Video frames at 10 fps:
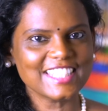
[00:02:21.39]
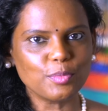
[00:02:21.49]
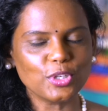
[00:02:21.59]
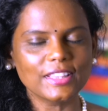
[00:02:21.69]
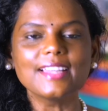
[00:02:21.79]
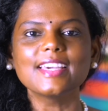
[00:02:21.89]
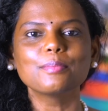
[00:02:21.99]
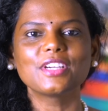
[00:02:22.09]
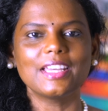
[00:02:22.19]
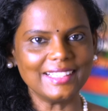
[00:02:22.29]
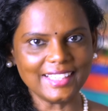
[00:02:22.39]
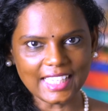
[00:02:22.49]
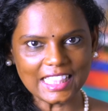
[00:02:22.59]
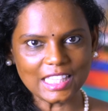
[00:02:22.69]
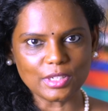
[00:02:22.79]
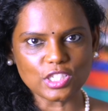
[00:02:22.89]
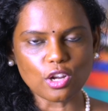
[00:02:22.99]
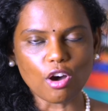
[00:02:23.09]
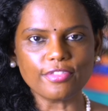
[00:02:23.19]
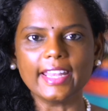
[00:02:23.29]
is a book that I'm currently in the
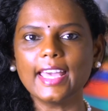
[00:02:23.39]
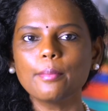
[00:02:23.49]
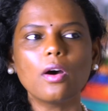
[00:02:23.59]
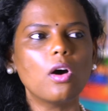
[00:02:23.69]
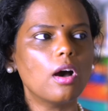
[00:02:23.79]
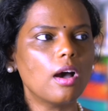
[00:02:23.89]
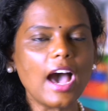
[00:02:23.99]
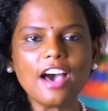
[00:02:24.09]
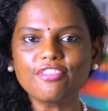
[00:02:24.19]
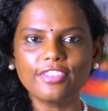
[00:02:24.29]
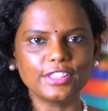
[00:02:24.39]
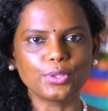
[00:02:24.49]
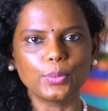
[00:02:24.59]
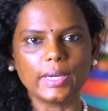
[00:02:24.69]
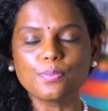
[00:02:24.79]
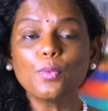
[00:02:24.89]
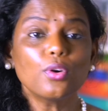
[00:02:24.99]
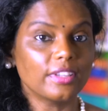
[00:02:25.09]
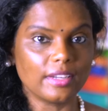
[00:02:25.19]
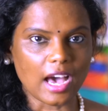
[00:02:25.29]
middle of and I'm halfway through it,
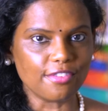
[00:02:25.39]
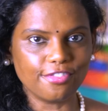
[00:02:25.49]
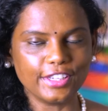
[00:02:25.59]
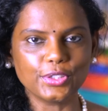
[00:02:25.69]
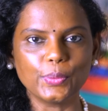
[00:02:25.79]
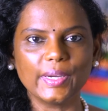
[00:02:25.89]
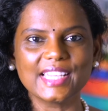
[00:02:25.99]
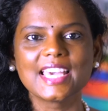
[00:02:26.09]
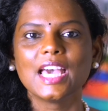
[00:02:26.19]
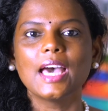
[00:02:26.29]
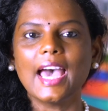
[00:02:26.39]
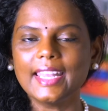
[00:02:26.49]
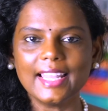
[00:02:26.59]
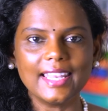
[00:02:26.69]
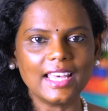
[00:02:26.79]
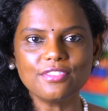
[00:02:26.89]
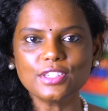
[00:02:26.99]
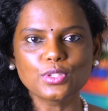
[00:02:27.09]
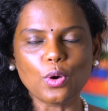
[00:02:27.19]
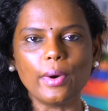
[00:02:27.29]
more than halfway through it, and I love
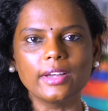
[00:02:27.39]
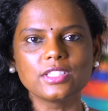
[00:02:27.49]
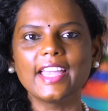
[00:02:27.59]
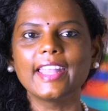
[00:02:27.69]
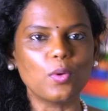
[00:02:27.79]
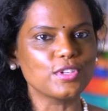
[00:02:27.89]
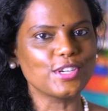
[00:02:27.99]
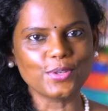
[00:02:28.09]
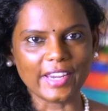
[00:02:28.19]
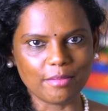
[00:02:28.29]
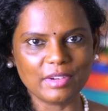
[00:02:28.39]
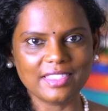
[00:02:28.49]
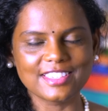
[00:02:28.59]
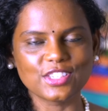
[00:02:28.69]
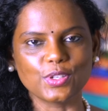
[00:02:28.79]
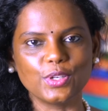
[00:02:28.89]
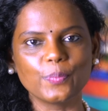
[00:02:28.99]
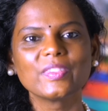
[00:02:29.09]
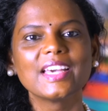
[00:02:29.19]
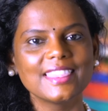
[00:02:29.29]
it so much and I wanted to recommend this to
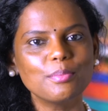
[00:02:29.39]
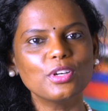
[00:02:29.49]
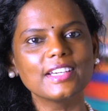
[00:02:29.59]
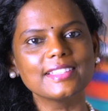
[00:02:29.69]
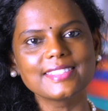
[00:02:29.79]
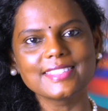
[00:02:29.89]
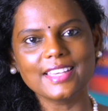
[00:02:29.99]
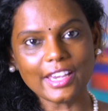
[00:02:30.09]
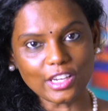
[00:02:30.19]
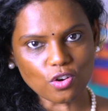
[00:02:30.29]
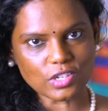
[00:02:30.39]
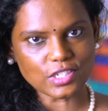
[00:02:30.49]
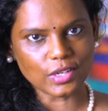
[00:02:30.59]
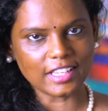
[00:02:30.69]
you. The book is In Order to